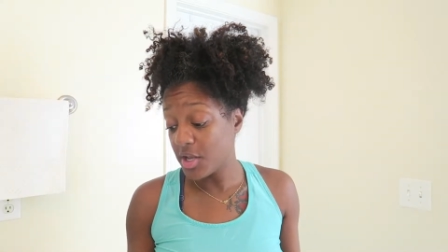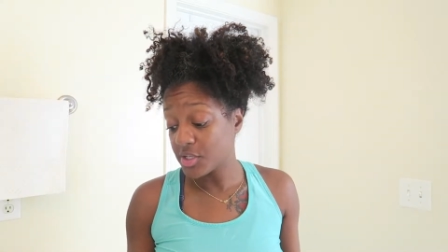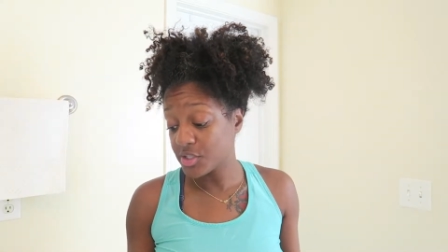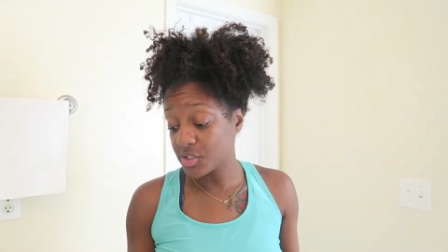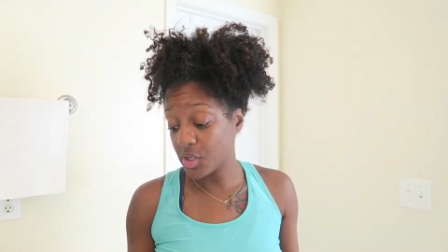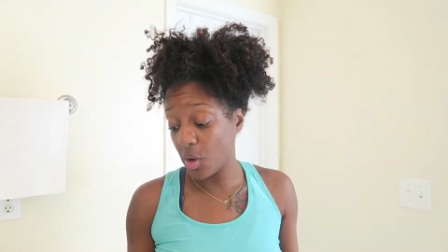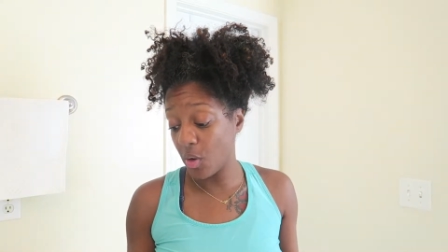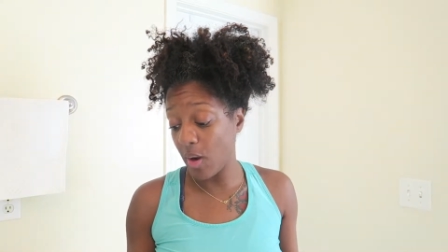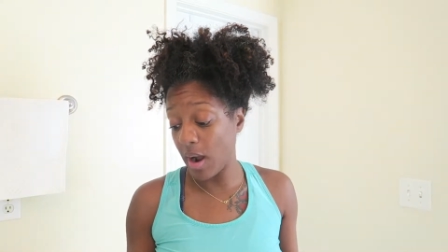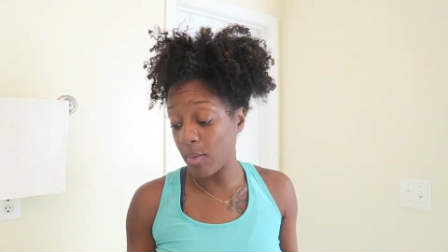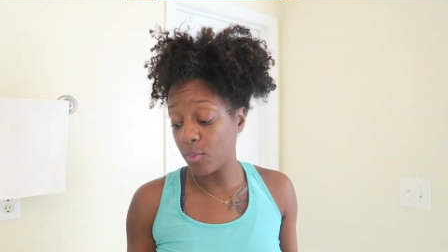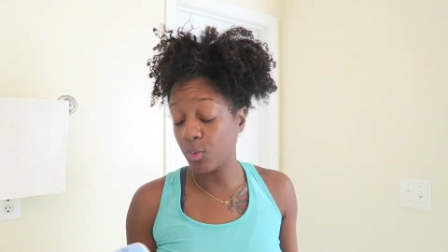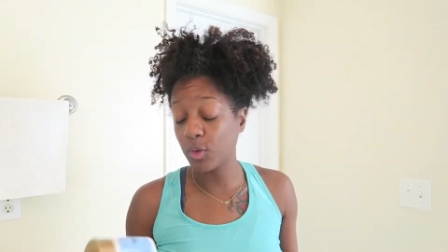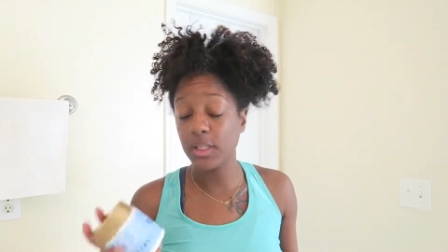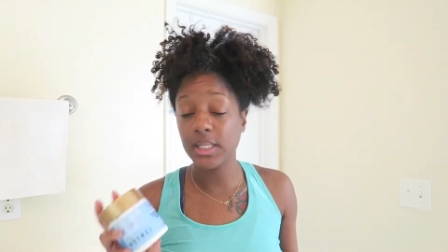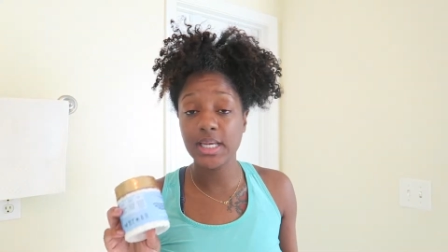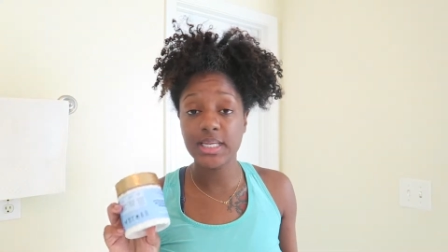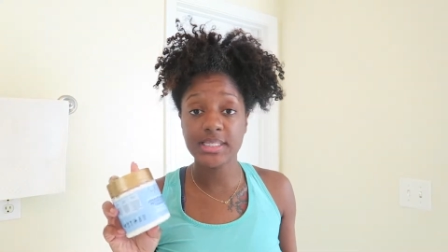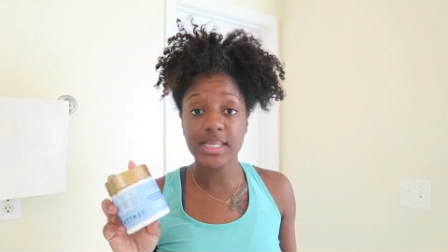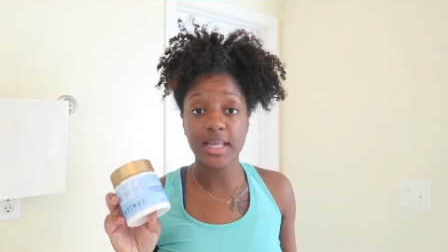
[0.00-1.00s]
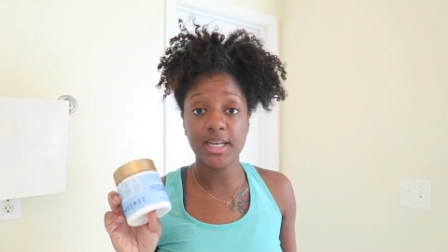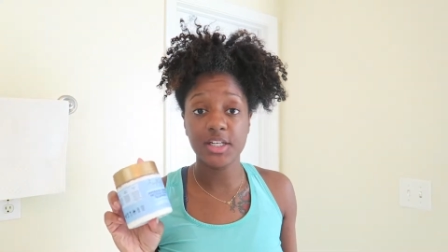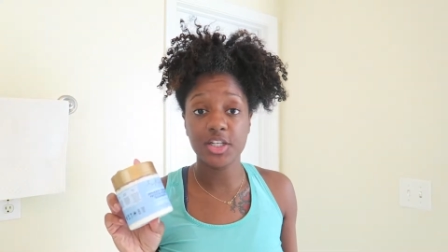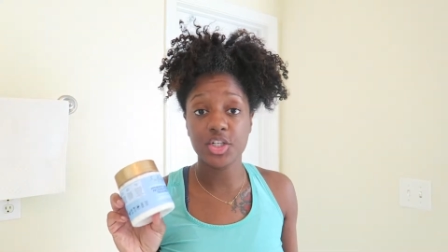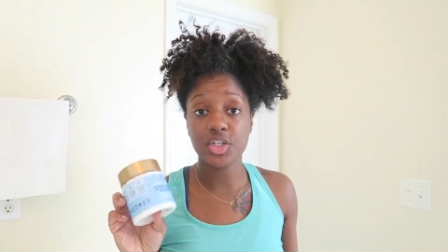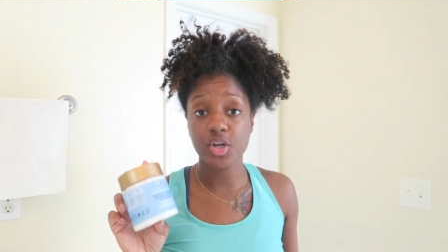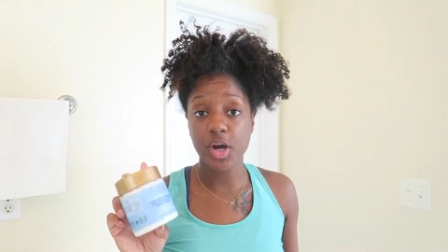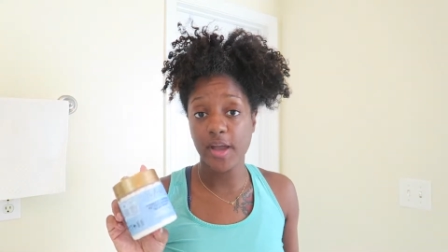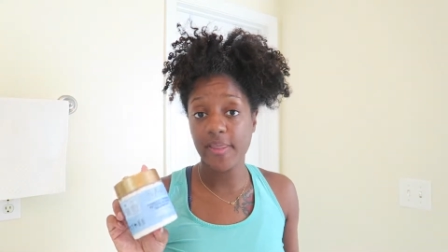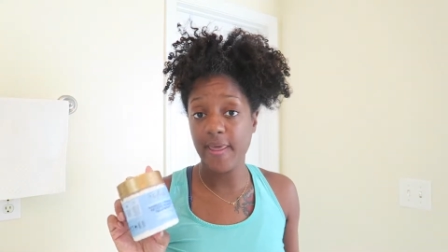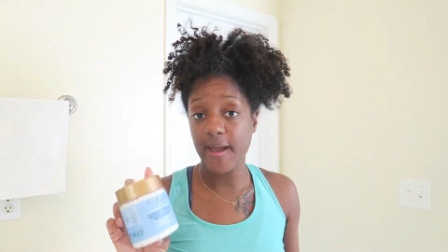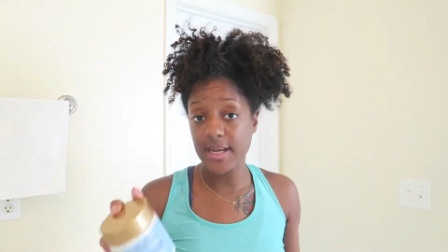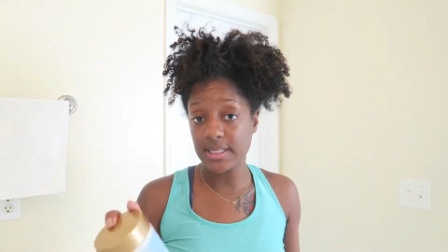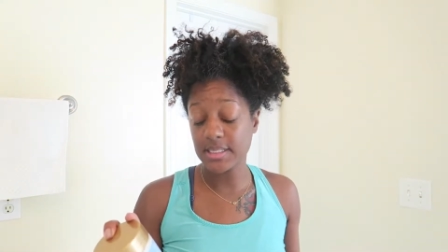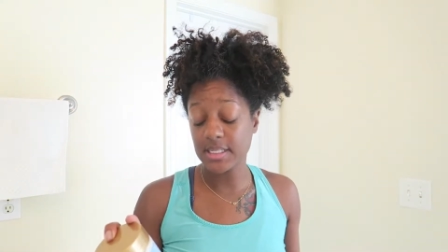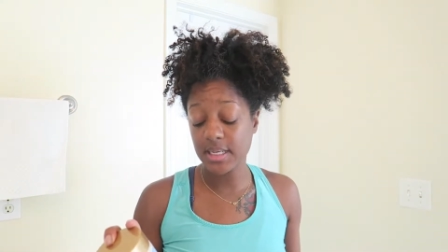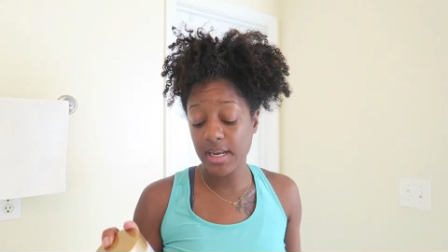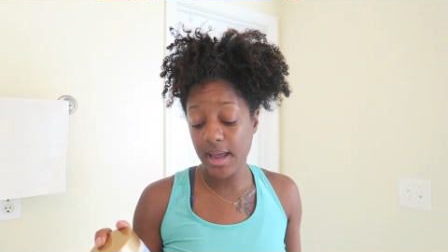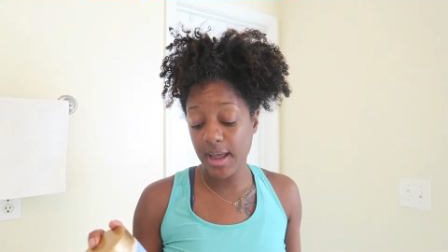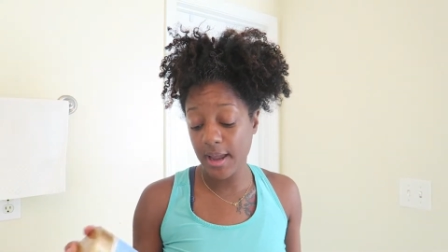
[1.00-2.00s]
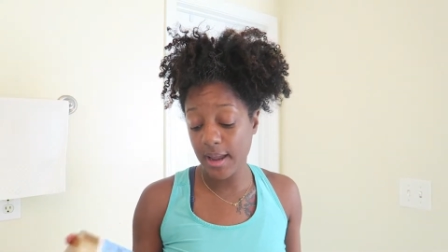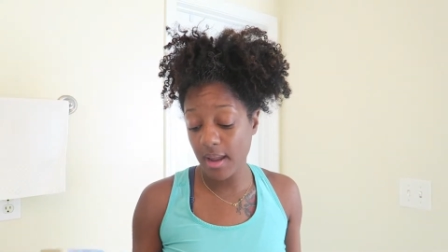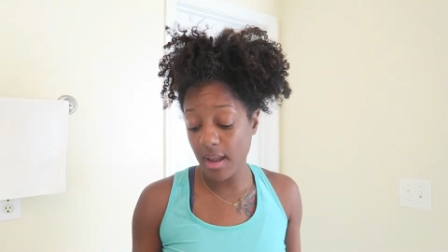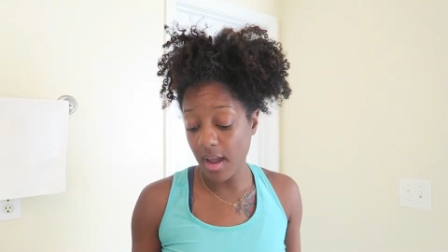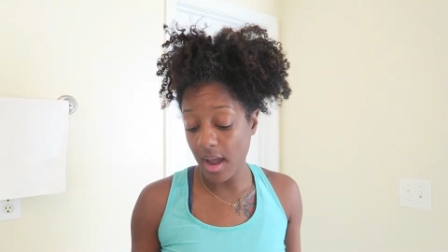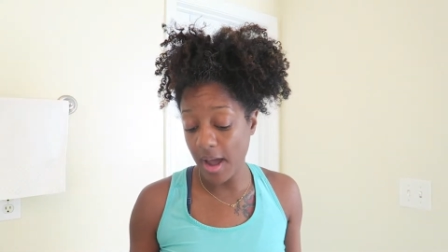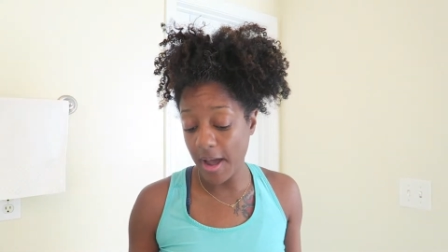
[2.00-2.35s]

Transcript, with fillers: So I'm really excited to try that today.